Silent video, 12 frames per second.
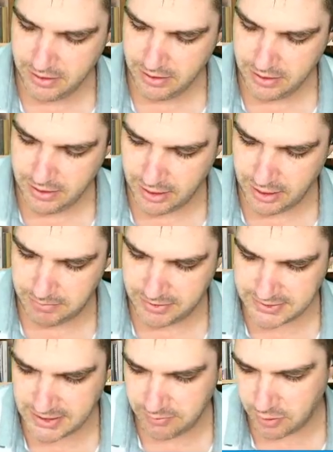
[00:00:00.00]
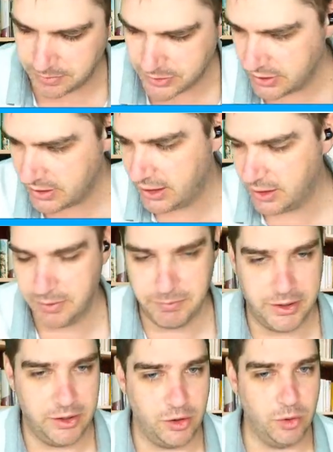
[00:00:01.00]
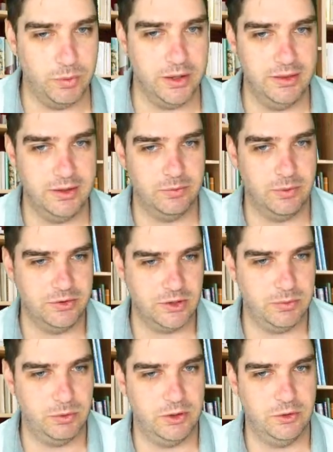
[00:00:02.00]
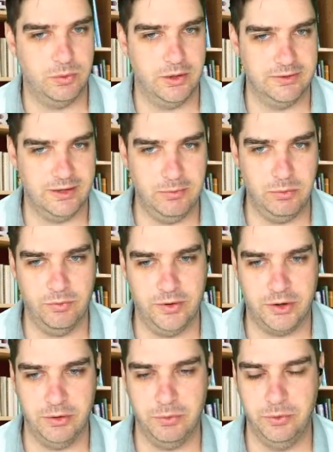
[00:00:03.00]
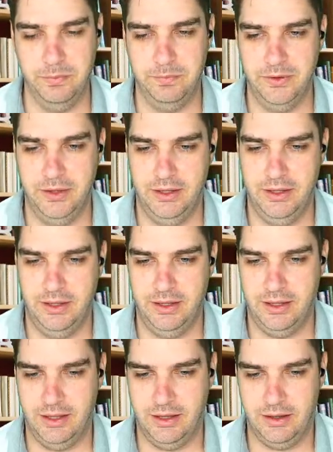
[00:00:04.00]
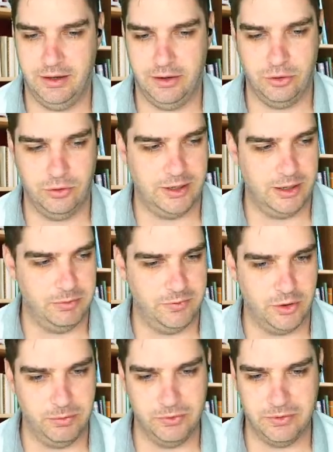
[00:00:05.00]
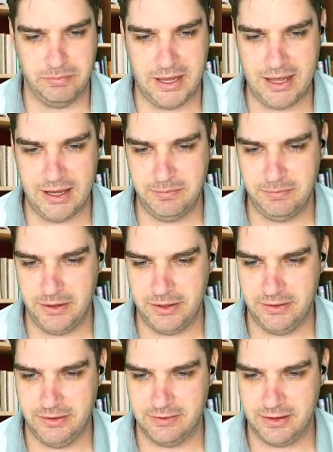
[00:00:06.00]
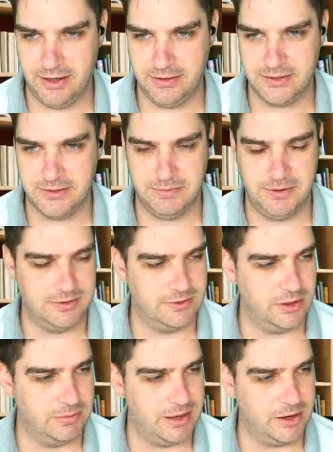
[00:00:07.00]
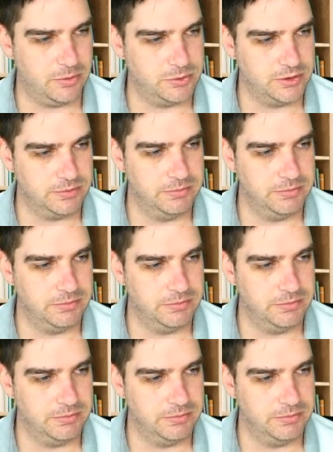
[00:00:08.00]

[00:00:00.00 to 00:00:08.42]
But the safer option, and the one we're going to go with, is we're actually going to put it into a table variable. I know table variables are bad, but in this case, it's not a bad option.